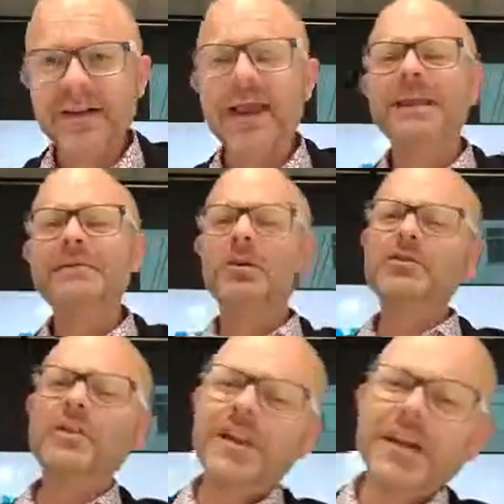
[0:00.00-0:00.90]

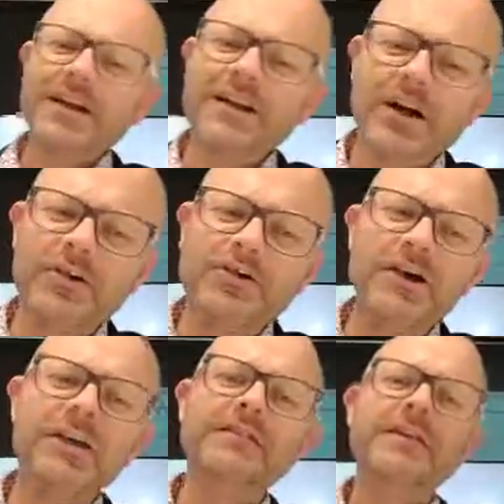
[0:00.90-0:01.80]
Animals in the
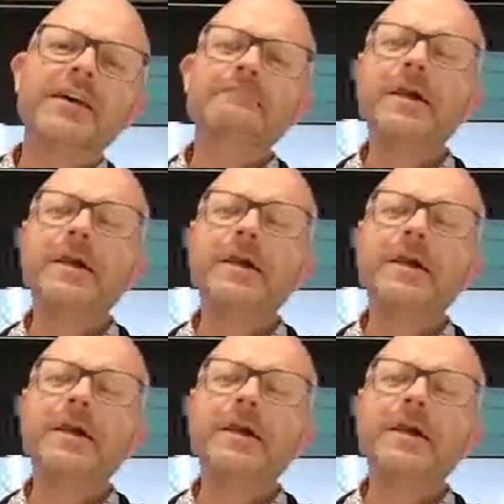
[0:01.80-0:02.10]
enclosures,